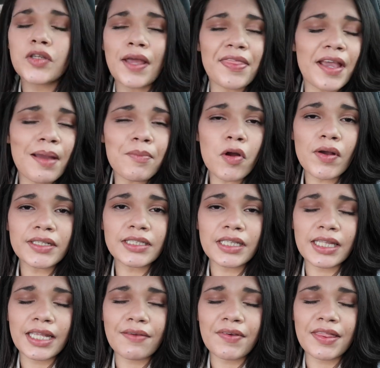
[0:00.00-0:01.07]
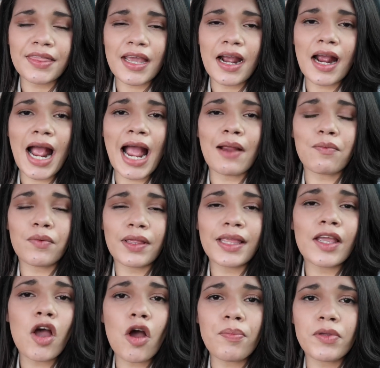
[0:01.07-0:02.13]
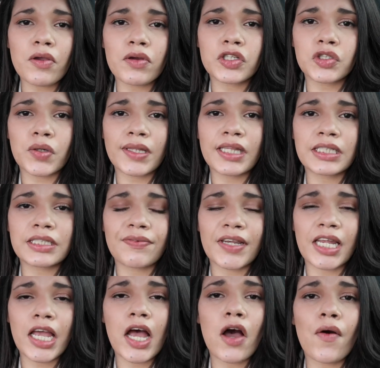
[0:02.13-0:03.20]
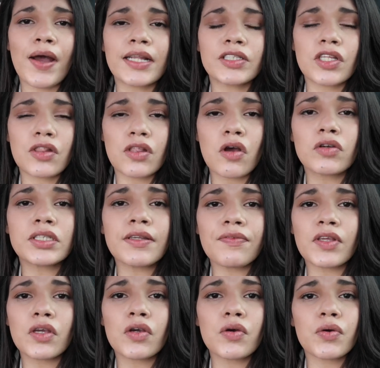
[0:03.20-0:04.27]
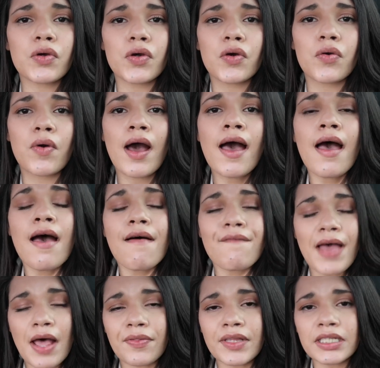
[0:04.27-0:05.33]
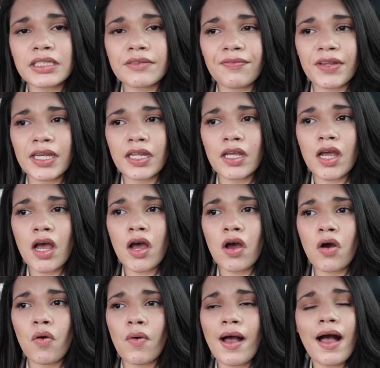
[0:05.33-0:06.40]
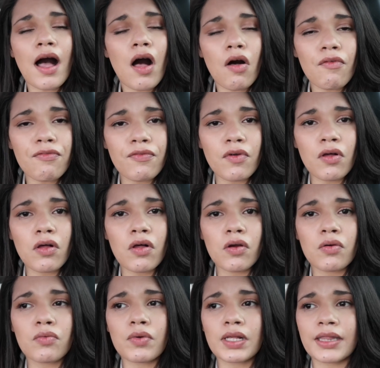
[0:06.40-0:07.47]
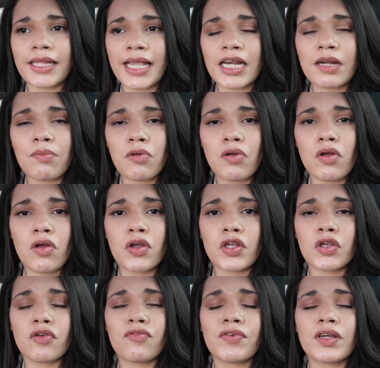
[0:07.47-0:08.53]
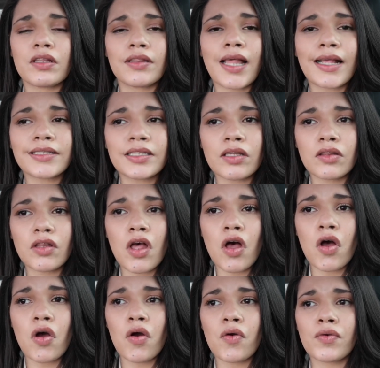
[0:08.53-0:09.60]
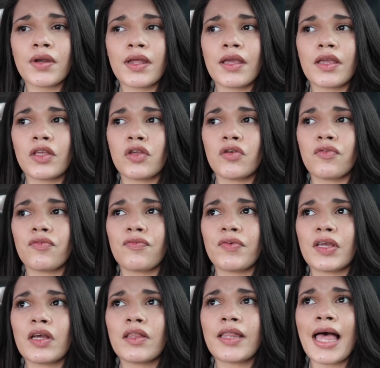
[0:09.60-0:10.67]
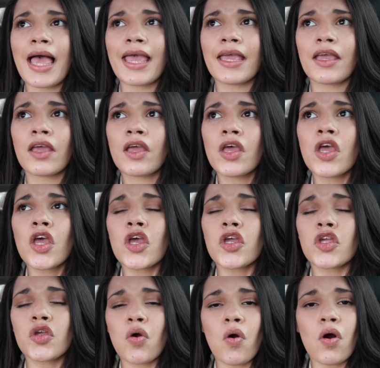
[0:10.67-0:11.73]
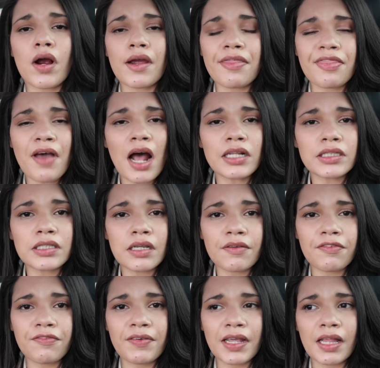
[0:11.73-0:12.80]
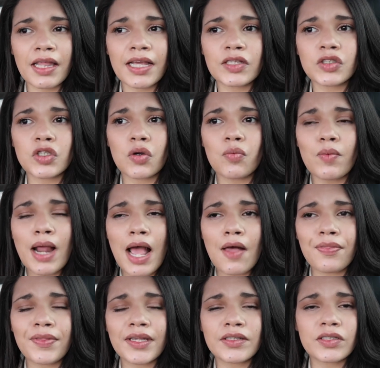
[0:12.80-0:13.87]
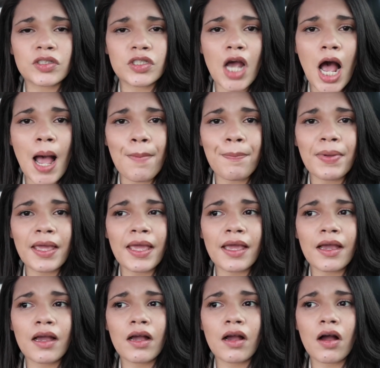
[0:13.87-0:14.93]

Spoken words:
so I think I'm going to leave it there. I really hope you enjoyed this video. And to those of you who found this video helpful, relatable, you feel less alone, you feel like your thoughts and feelings around this topic